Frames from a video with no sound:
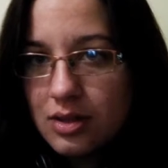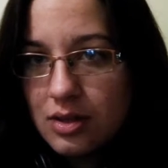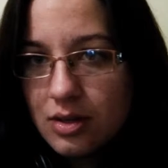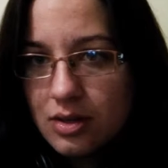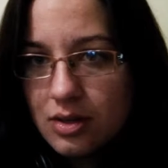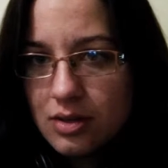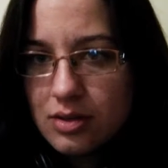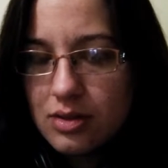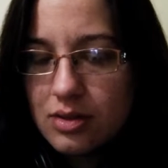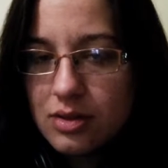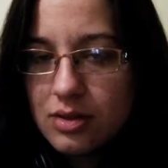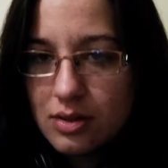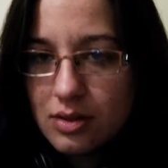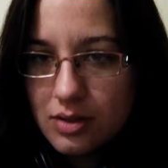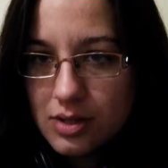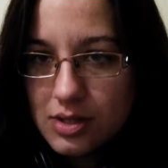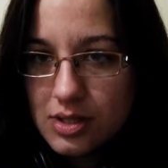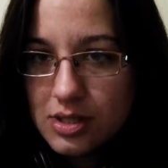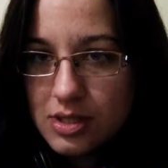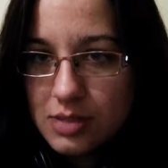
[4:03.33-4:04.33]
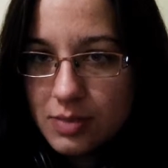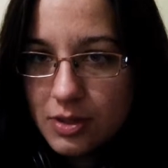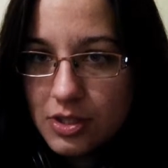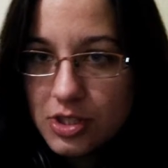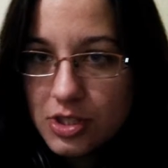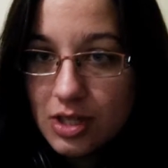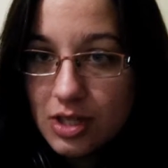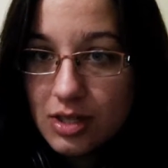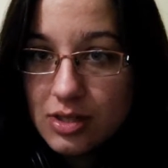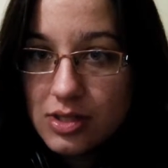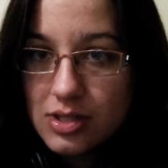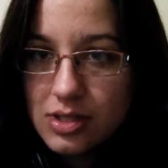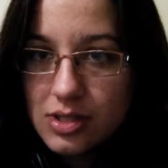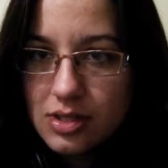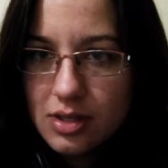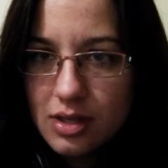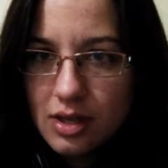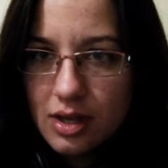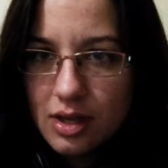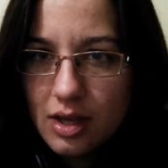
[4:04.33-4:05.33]
there there is a small chance,
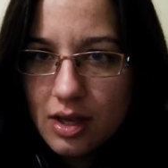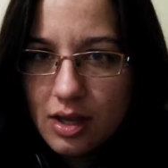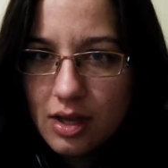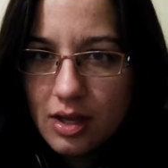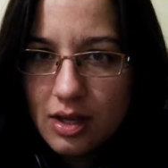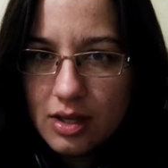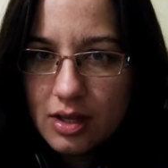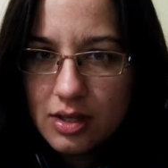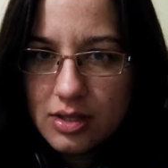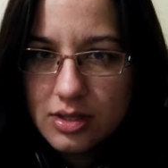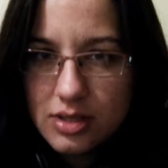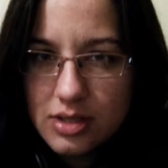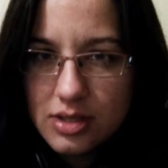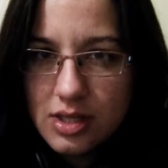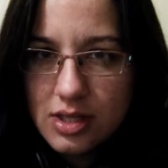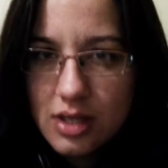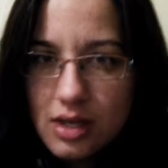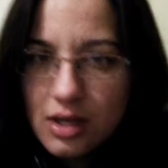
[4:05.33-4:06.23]
and